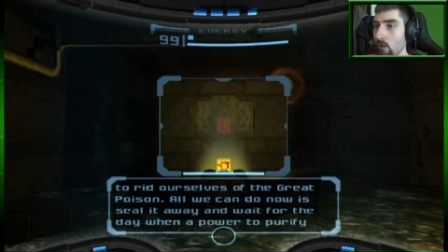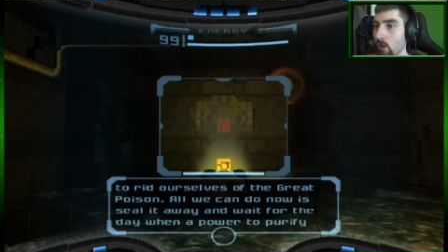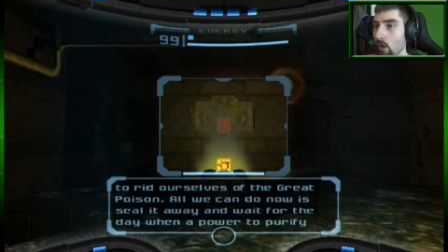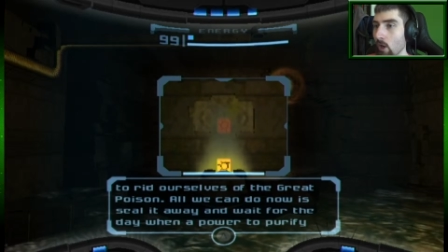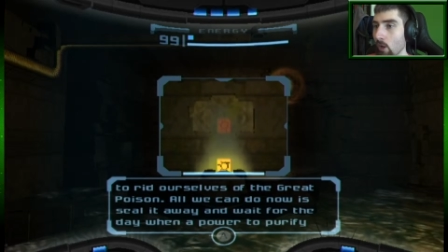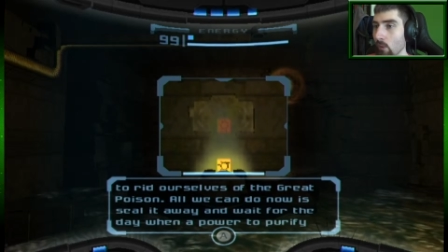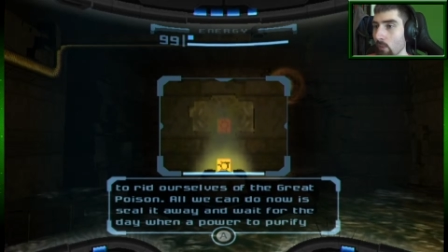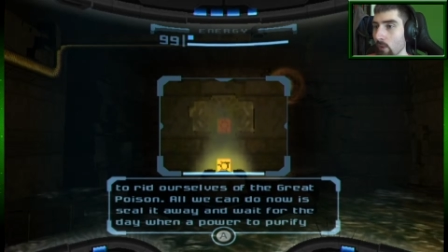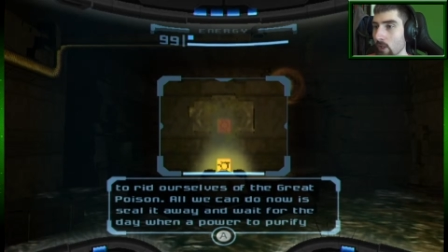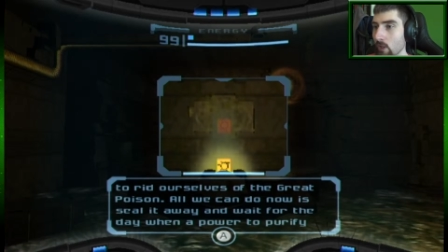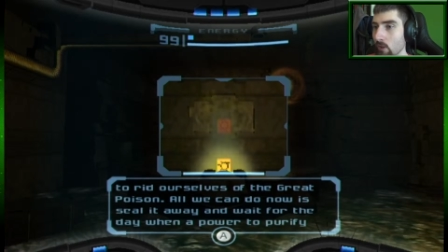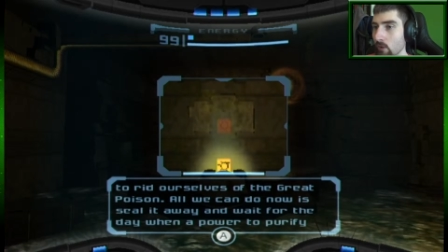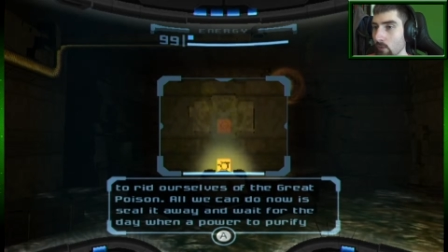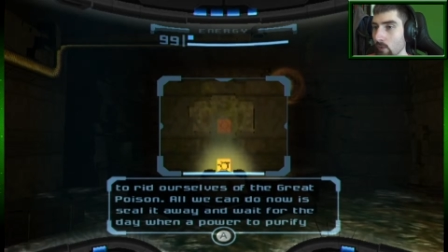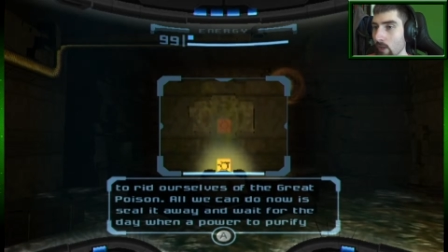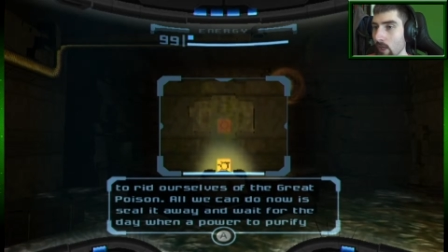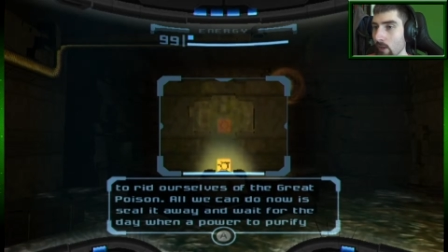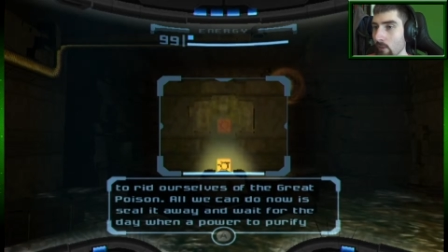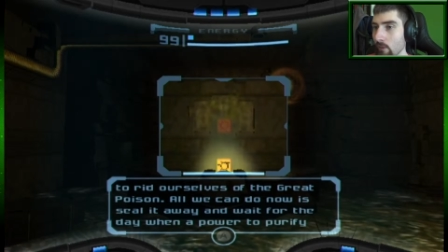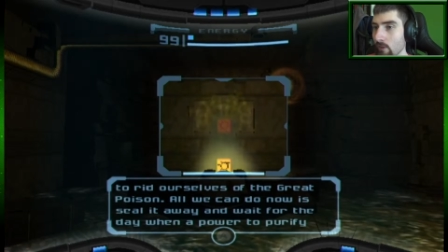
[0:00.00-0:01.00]
All we can do
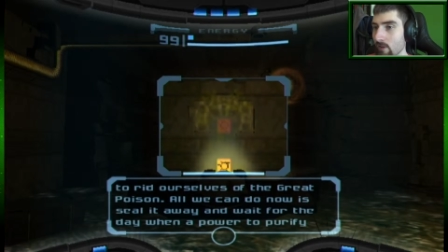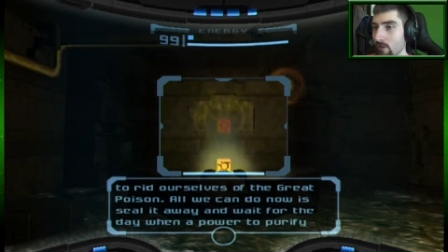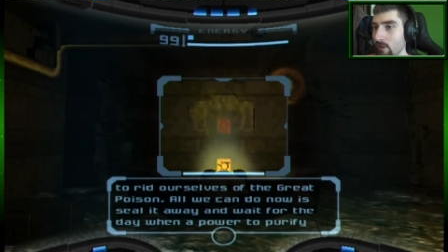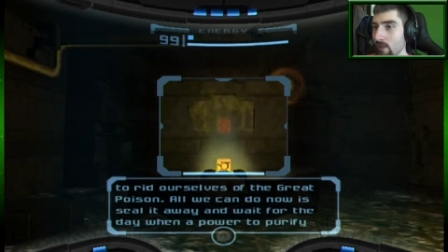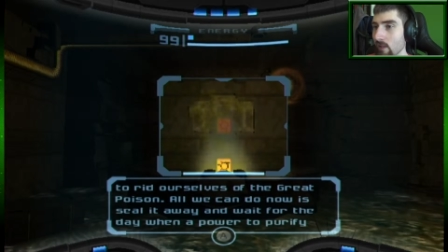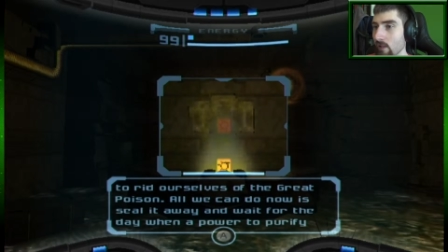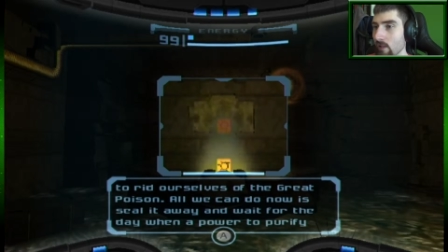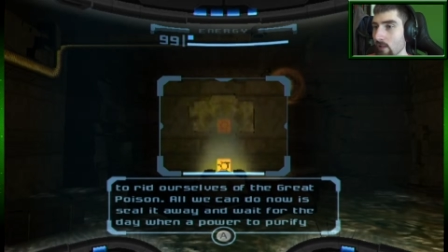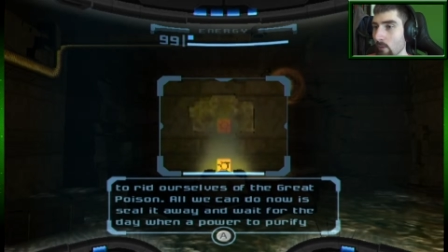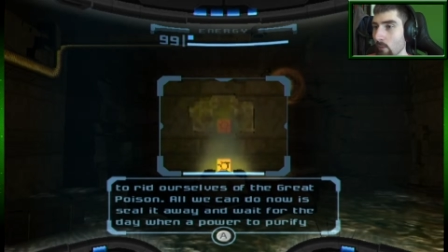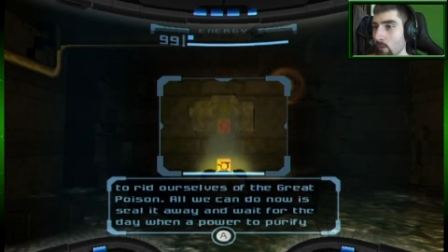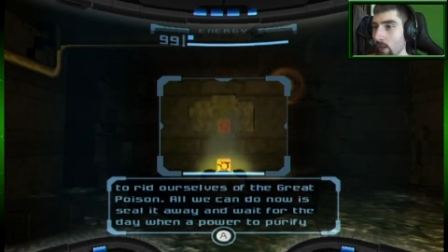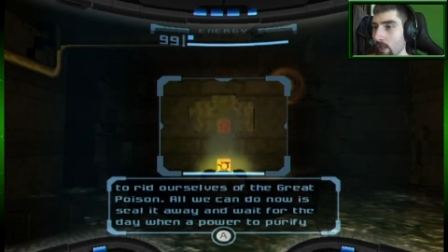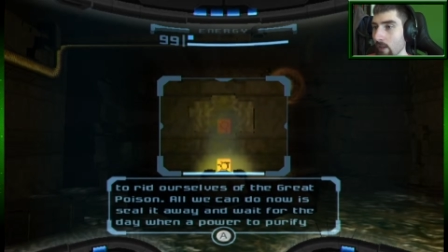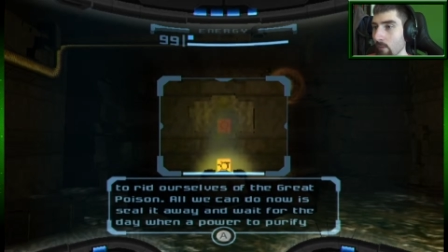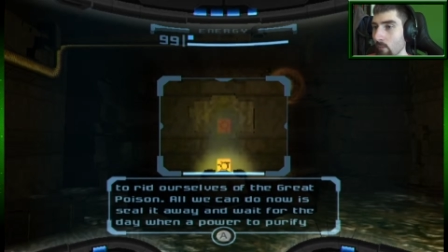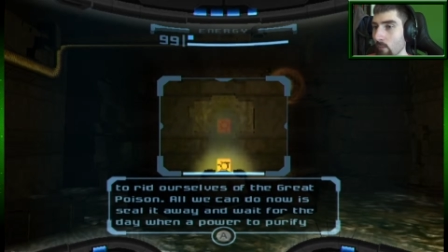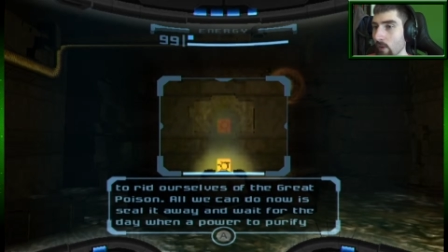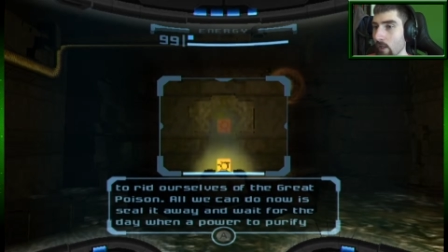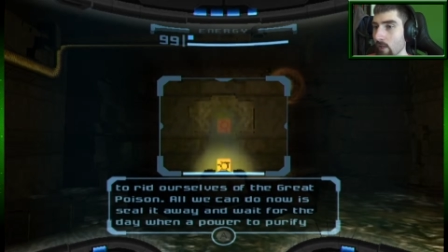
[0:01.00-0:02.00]
now is seal it away
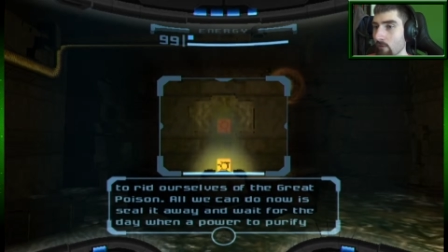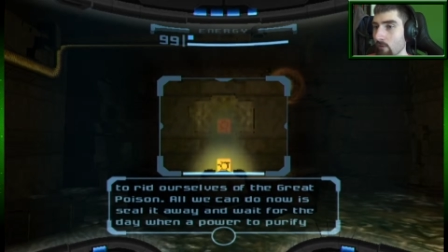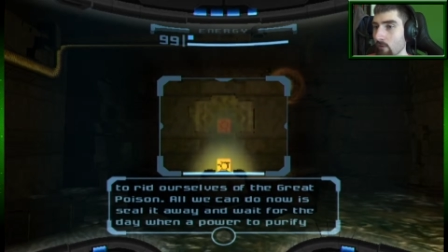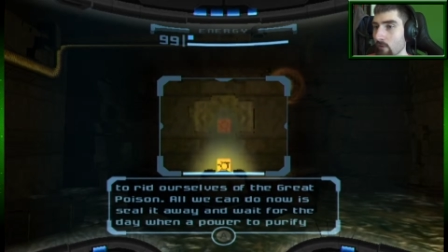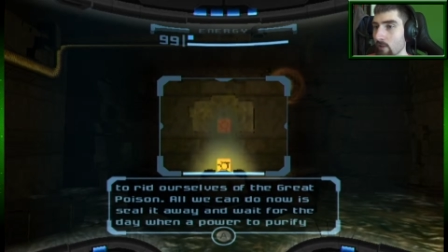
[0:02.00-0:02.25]
and wait for